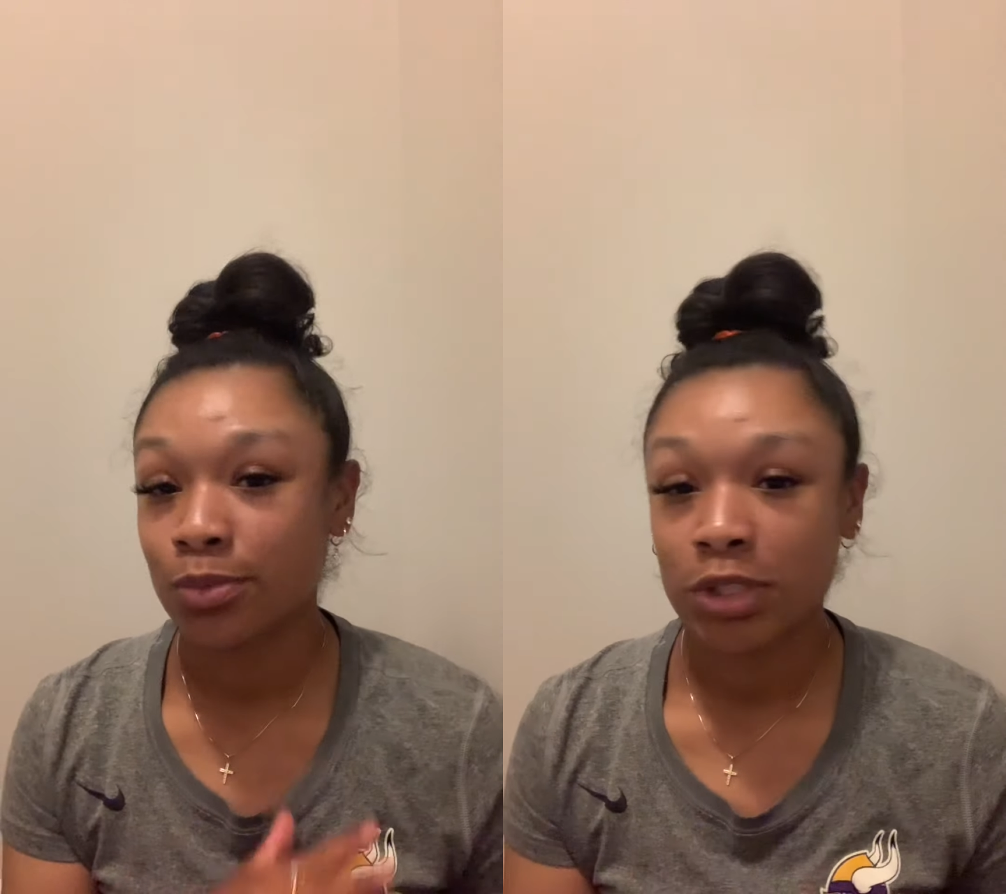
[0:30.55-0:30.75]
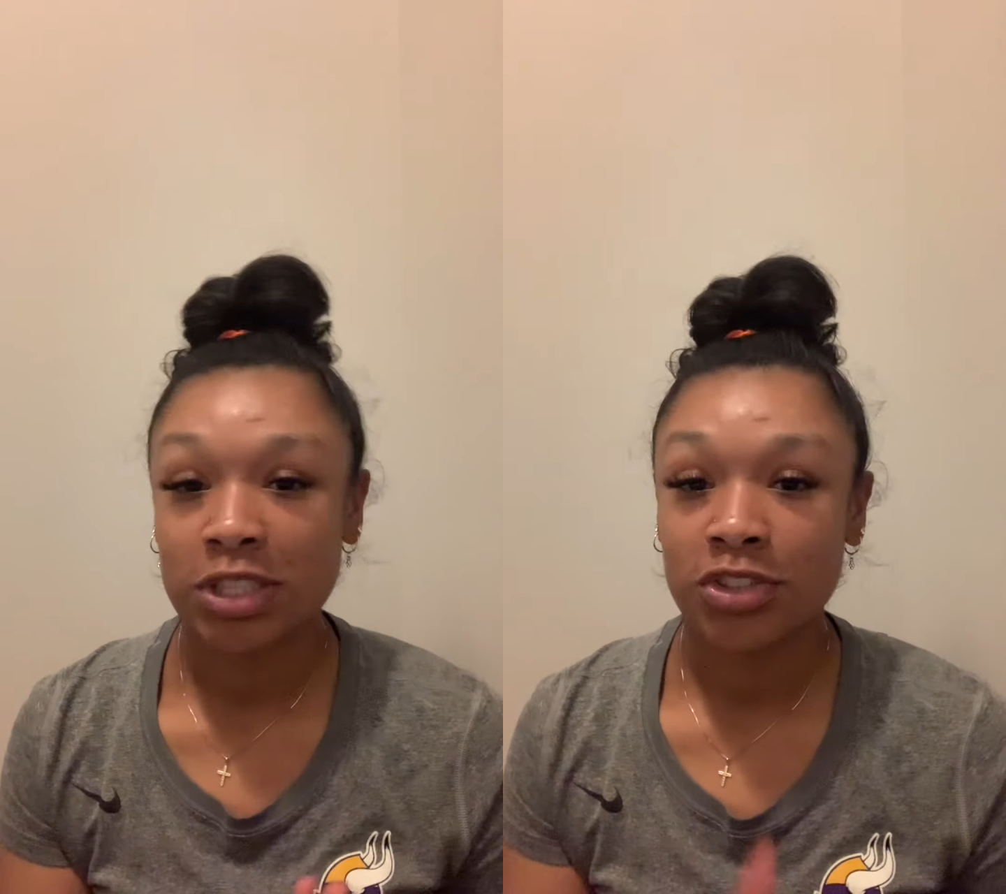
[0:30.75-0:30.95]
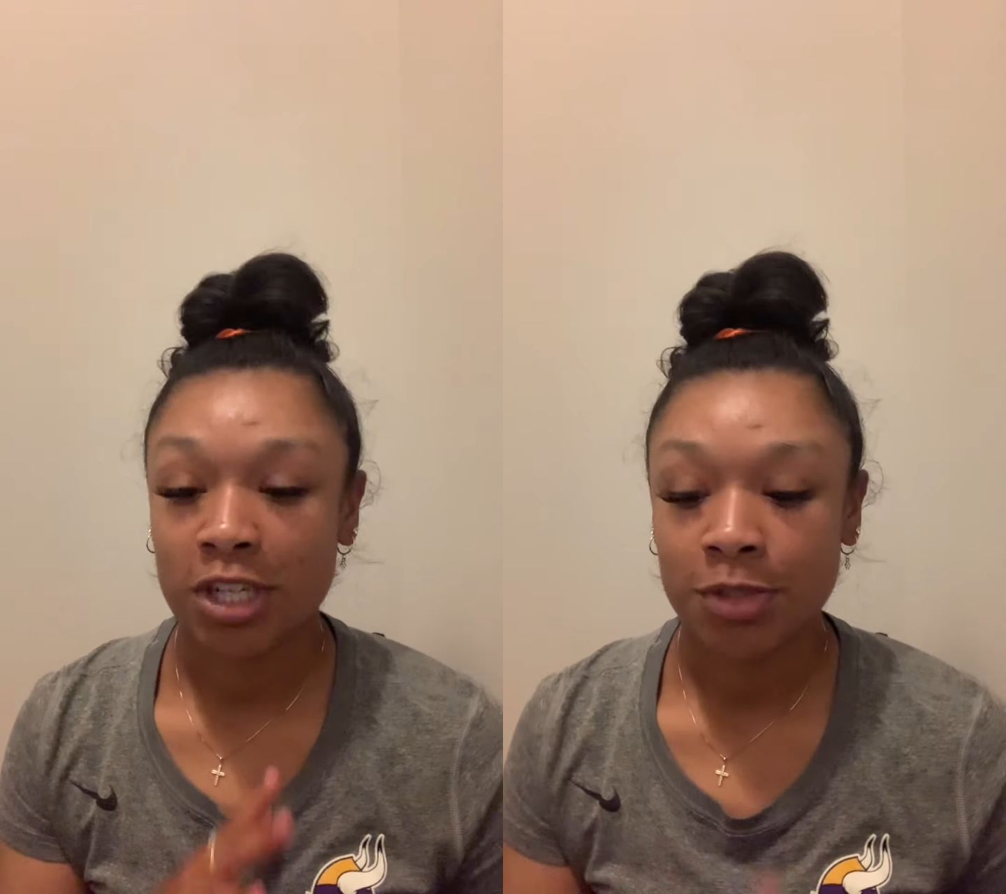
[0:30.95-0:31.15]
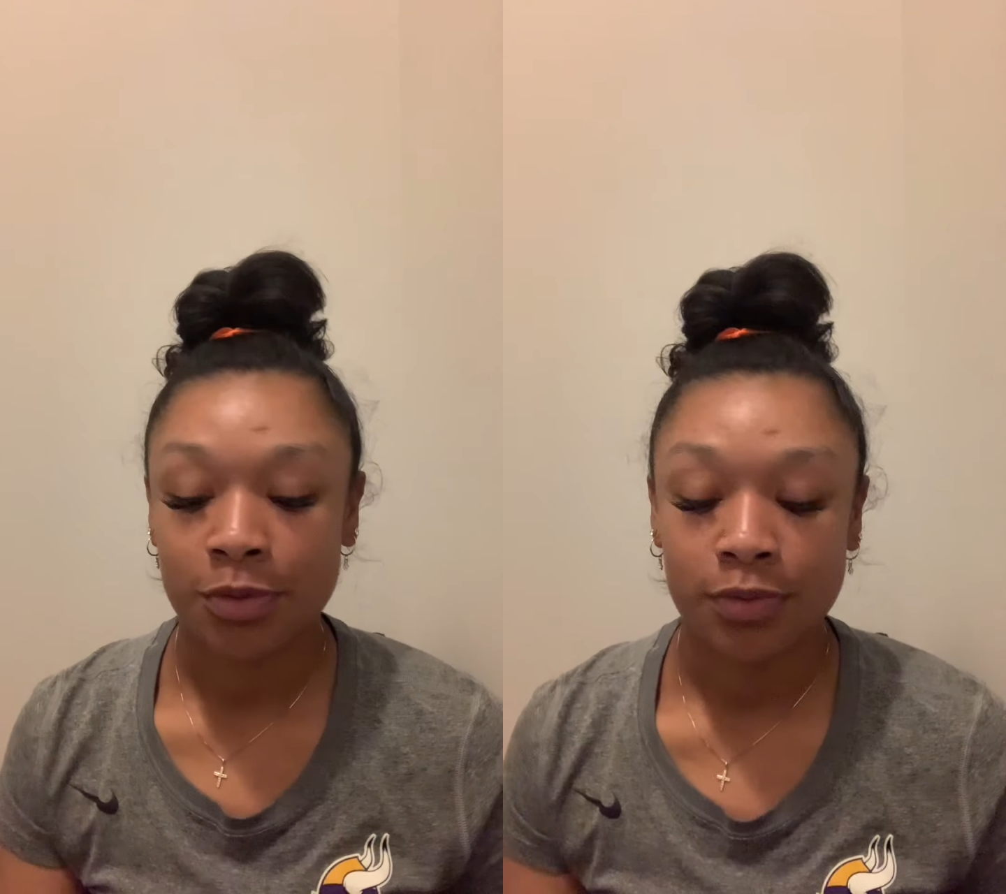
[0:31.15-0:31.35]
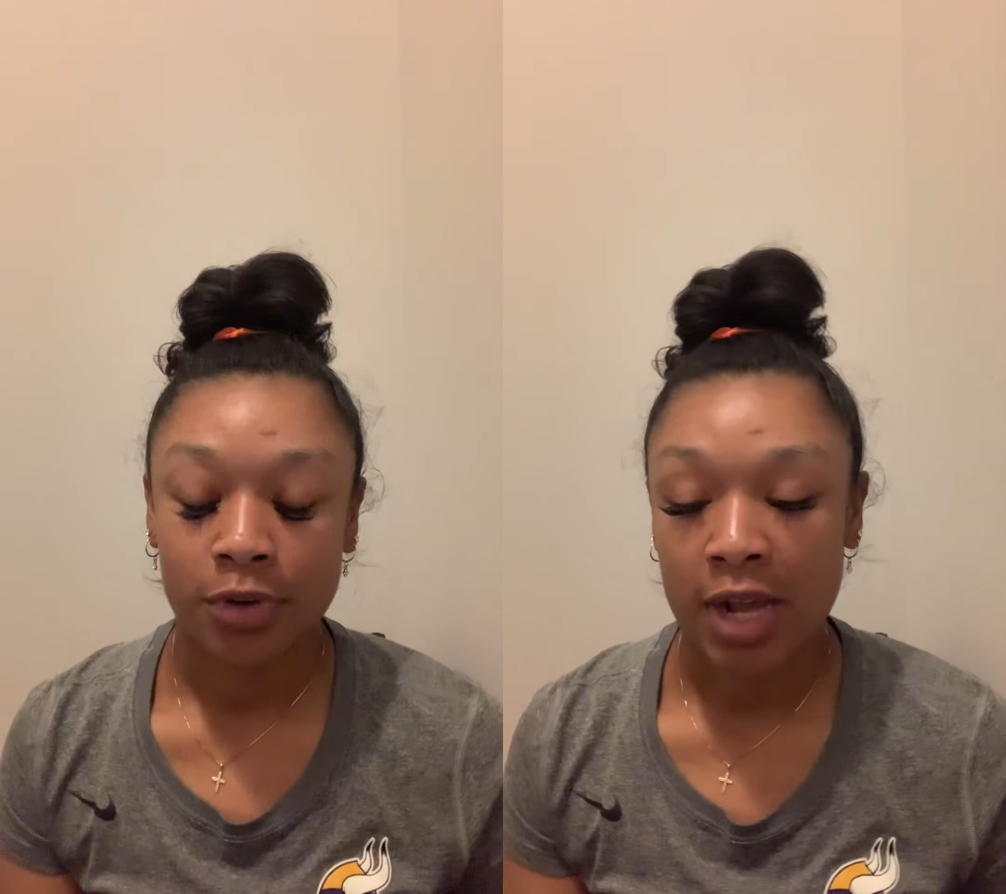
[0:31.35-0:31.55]
really stretch
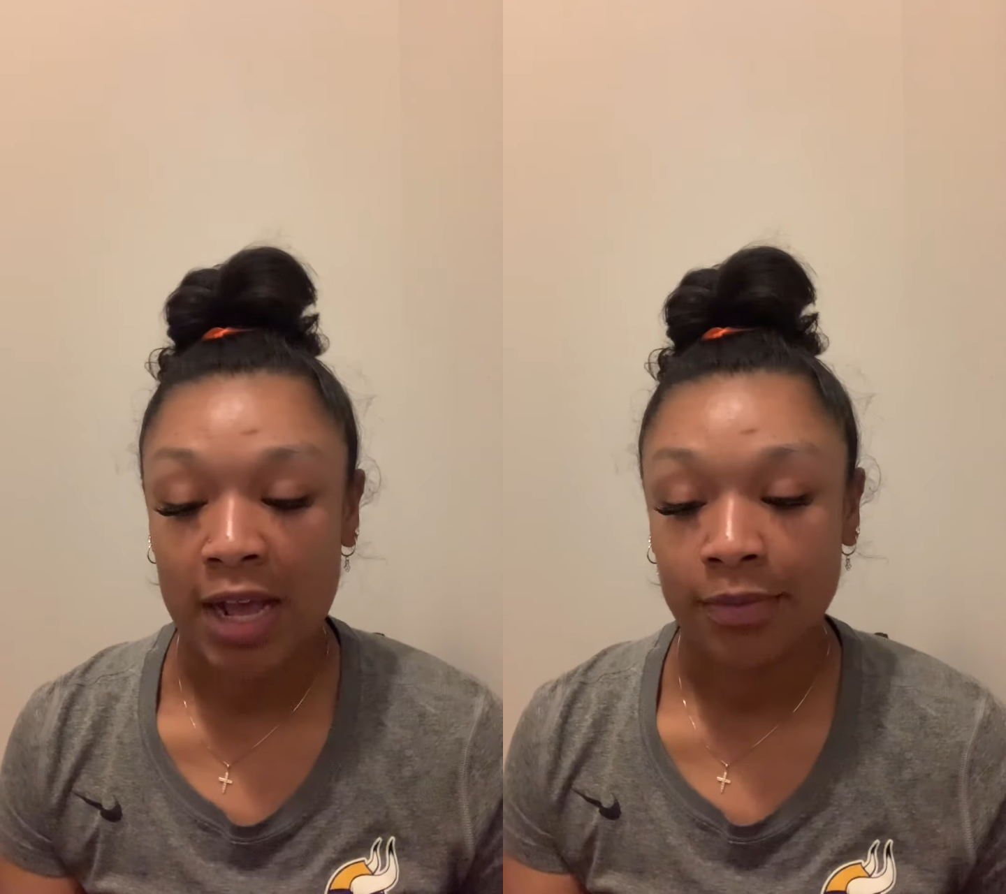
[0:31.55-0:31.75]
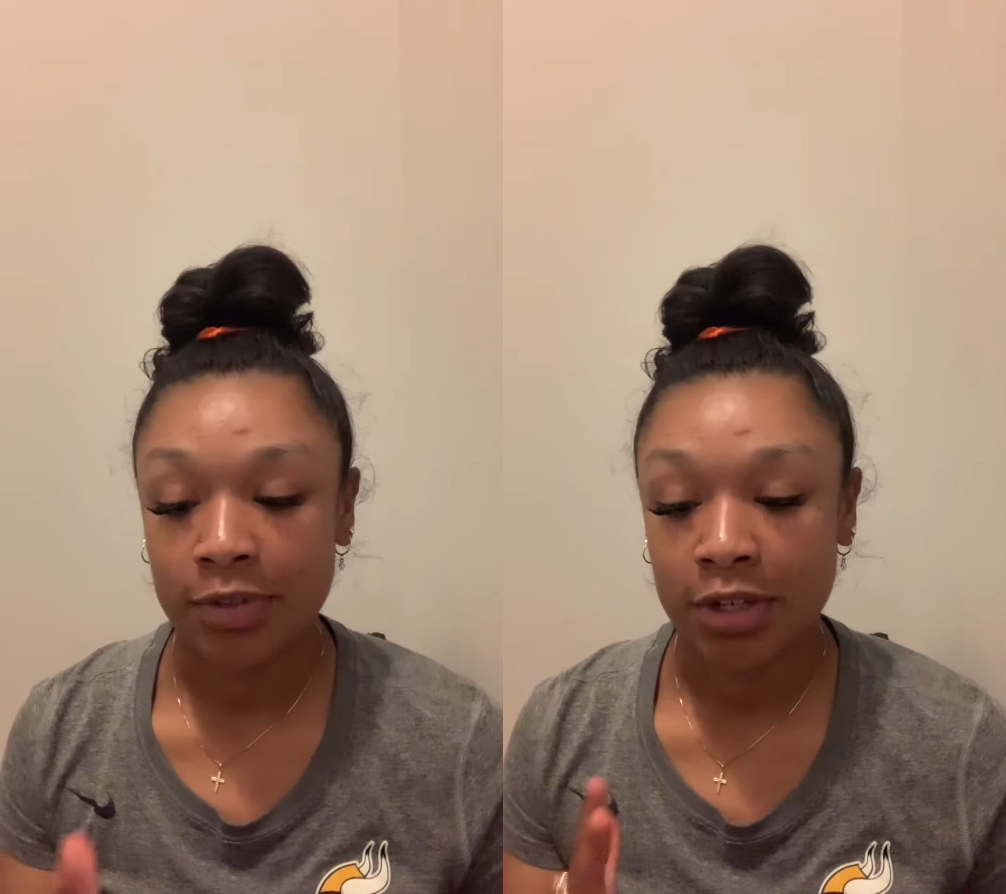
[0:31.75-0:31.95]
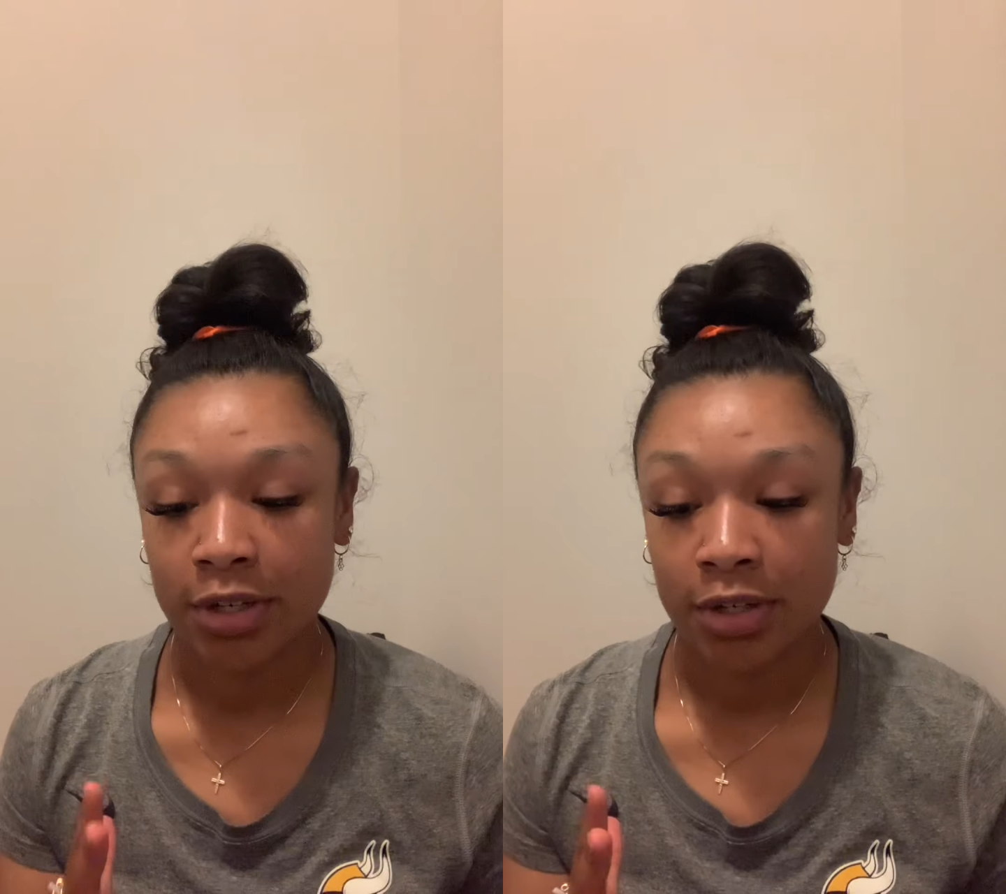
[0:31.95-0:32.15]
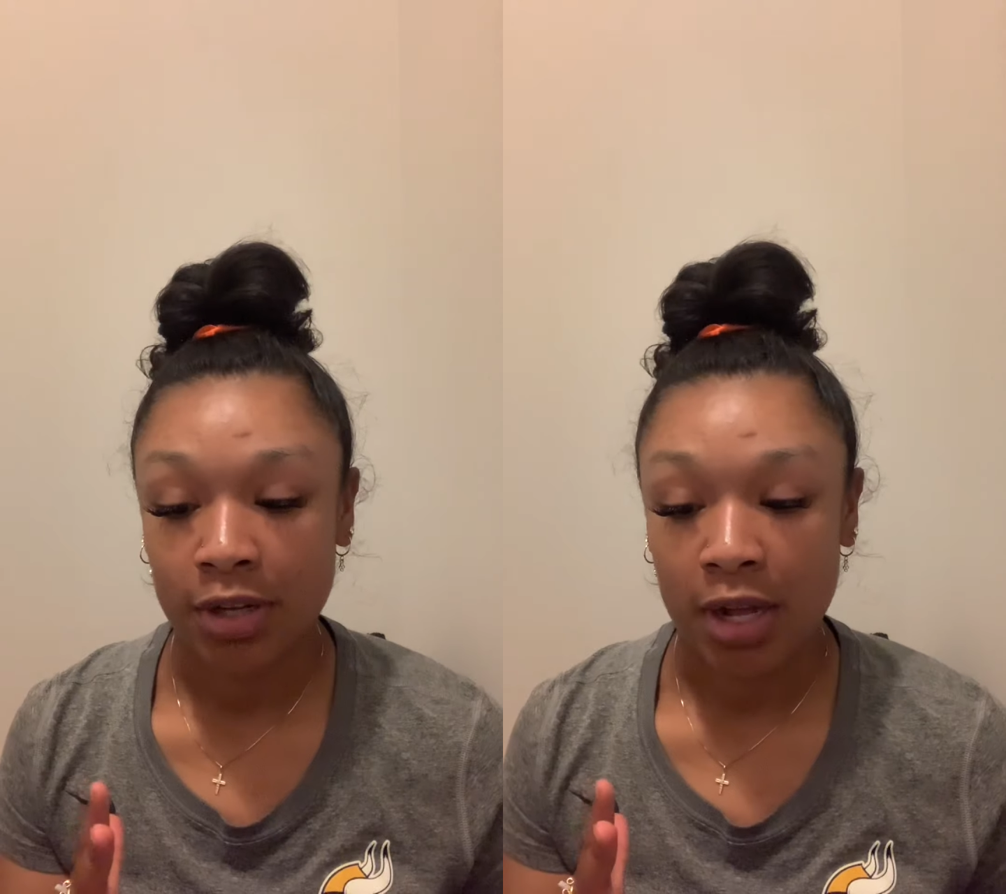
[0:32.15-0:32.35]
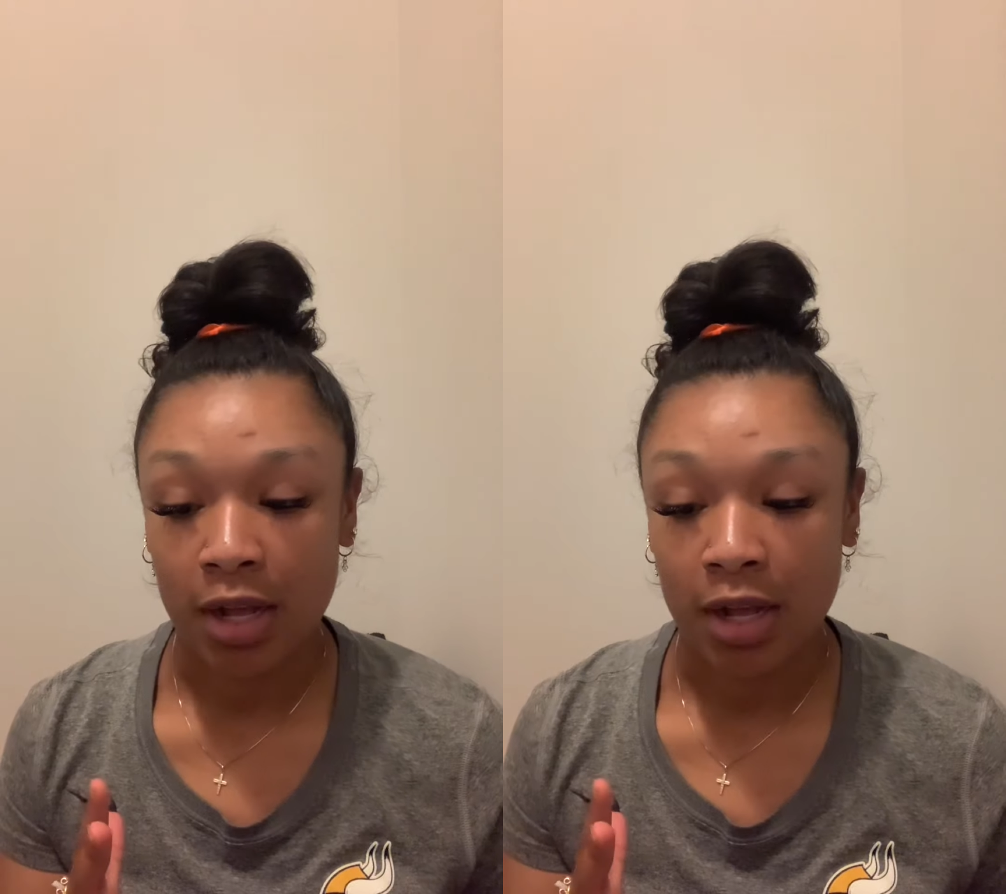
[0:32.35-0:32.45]
before or after